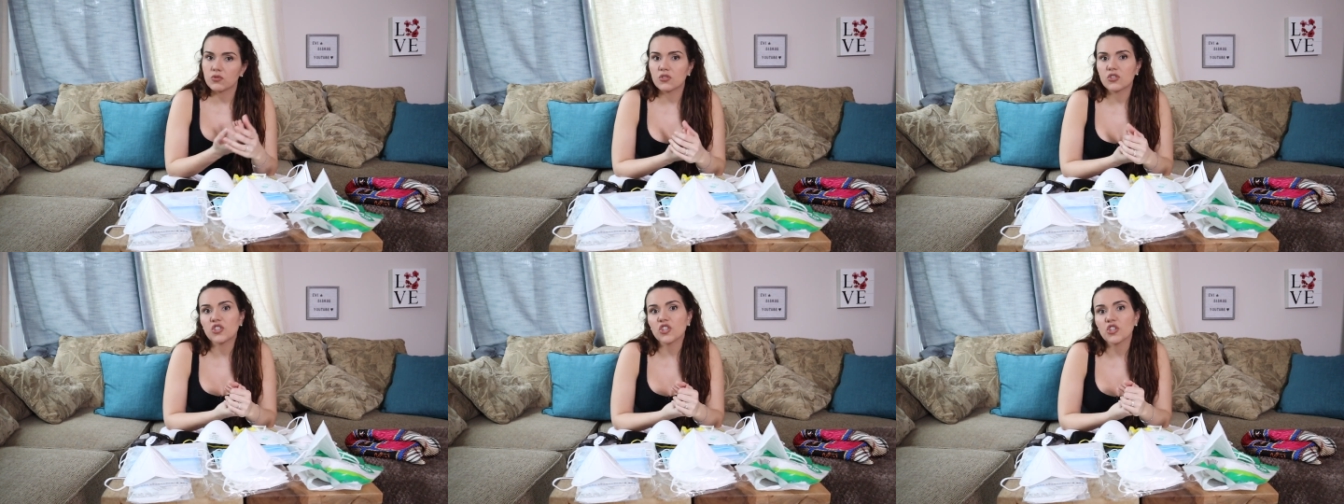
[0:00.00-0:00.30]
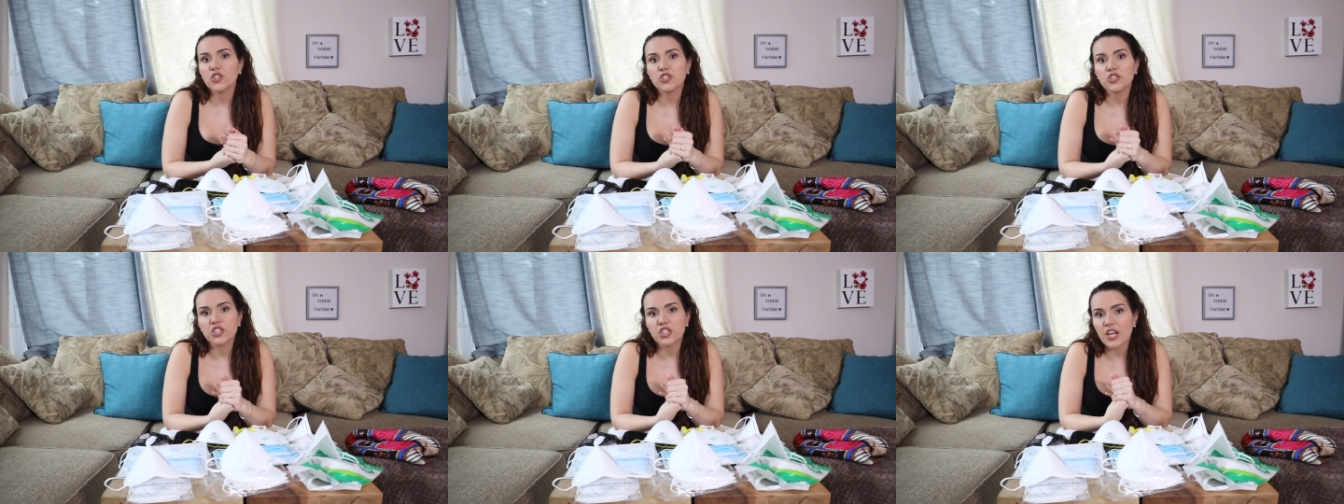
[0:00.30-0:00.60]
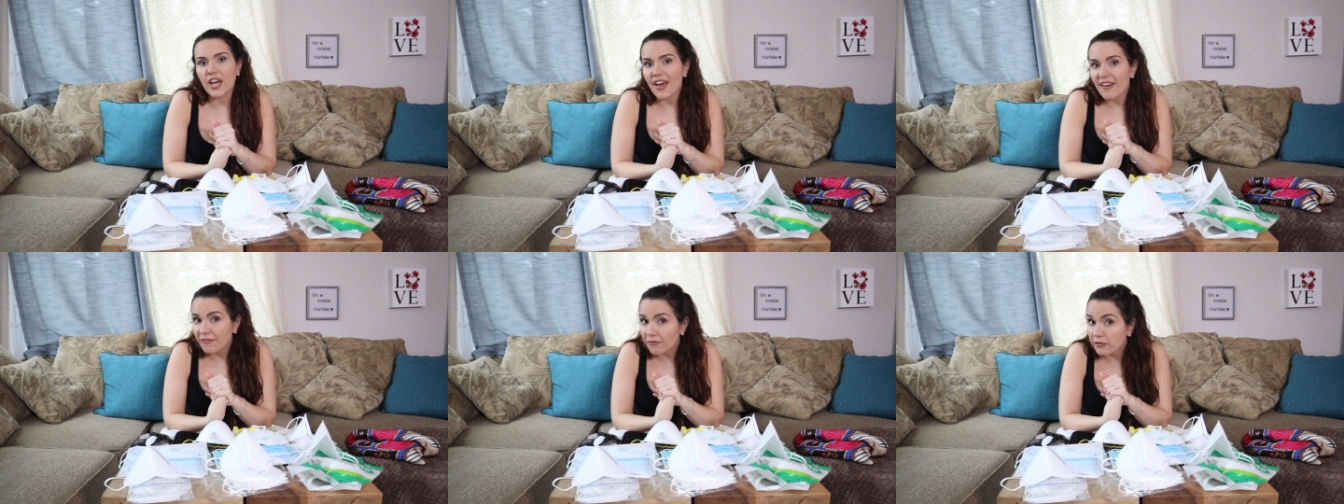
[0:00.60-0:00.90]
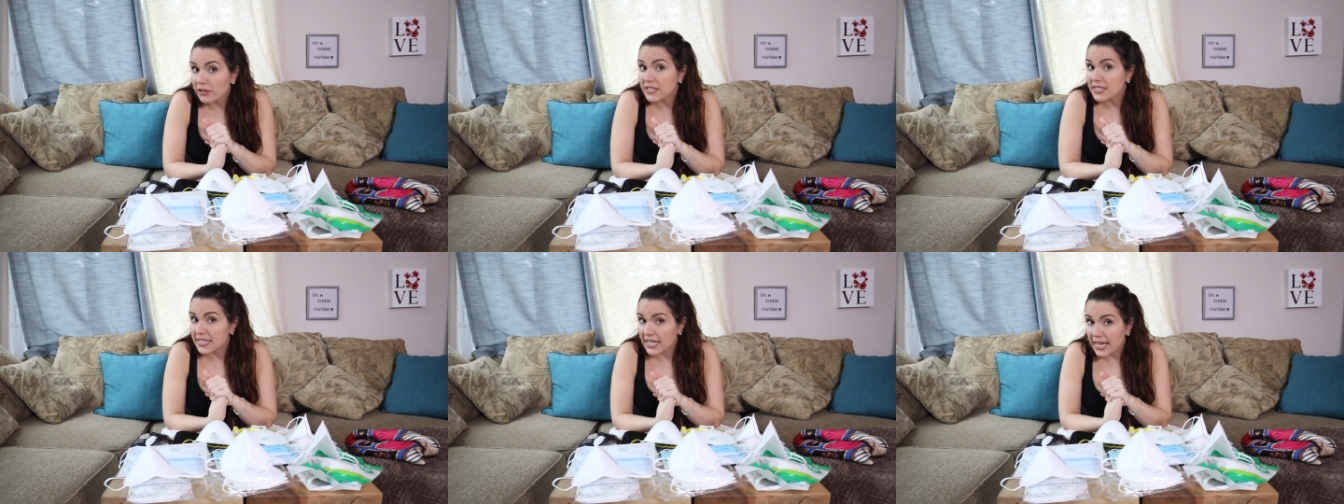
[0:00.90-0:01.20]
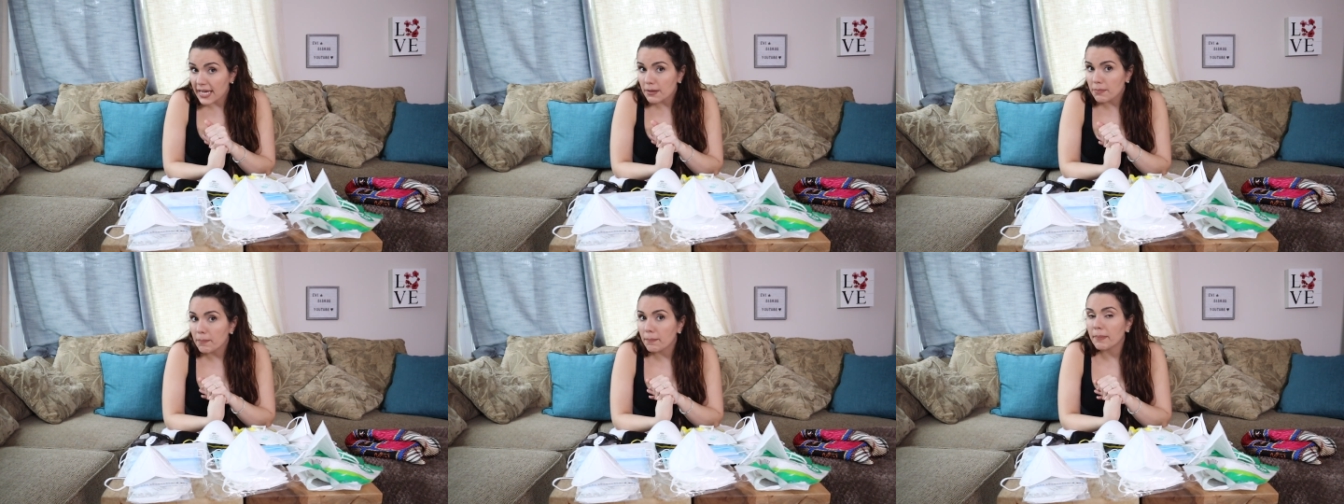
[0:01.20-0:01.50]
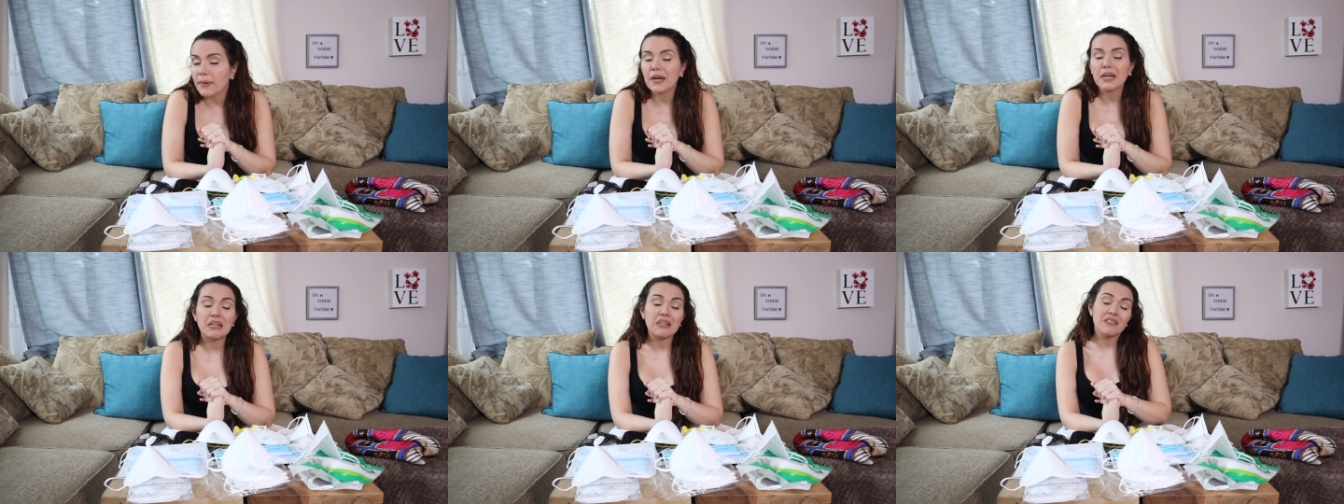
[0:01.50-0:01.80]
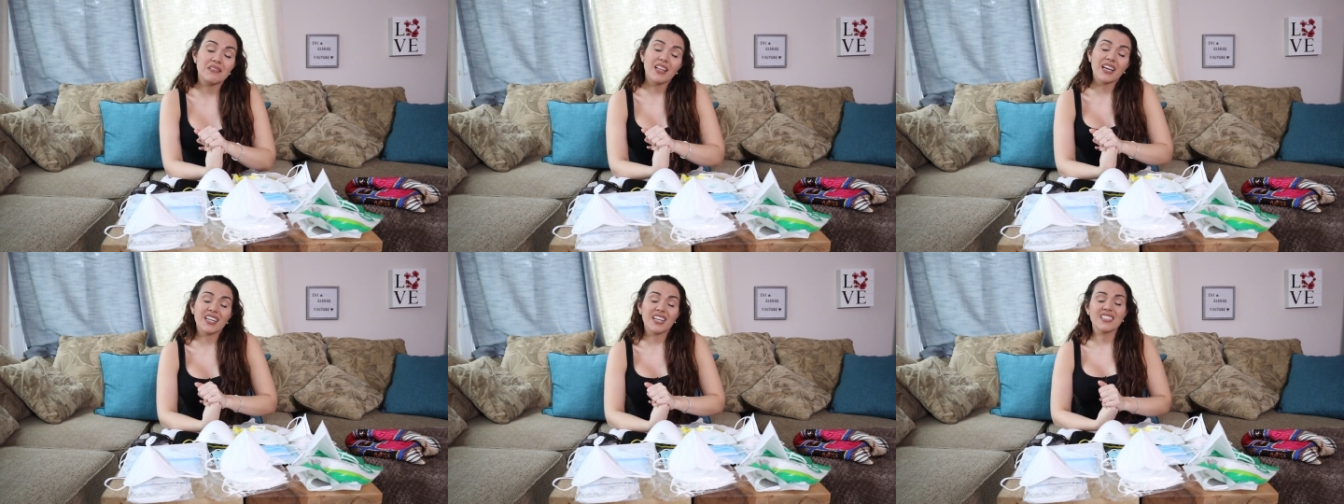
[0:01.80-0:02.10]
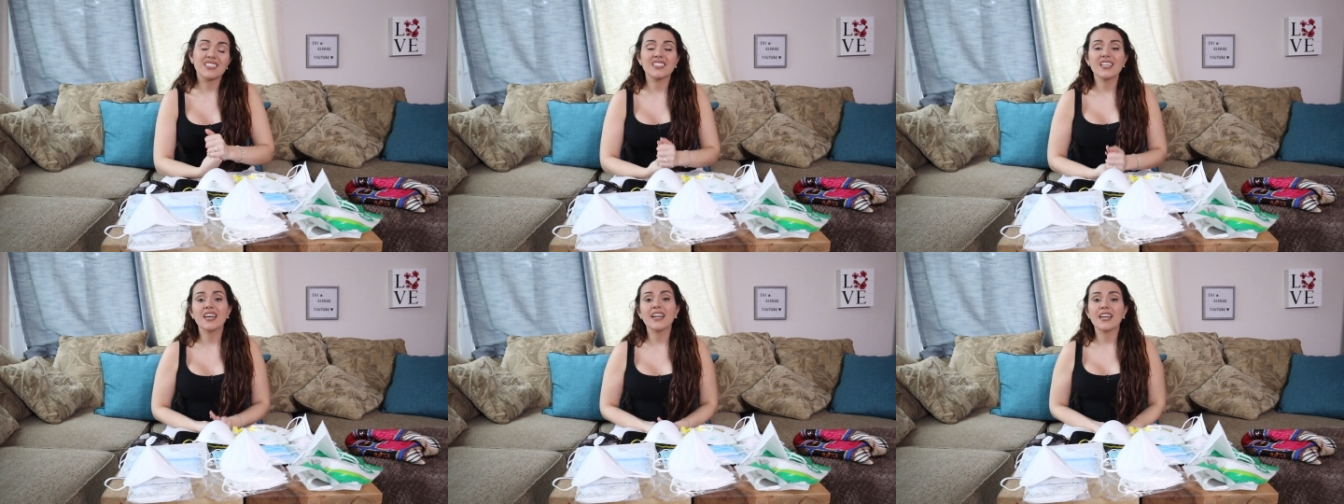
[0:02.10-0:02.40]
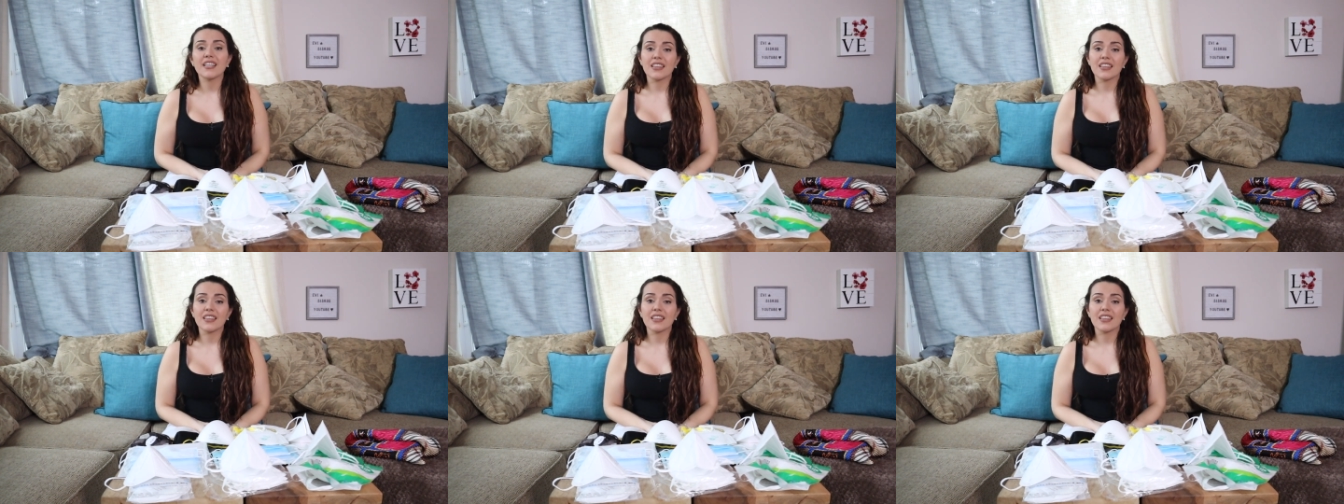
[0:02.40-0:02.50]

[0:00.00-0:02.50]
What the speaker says: search every day. But like I said,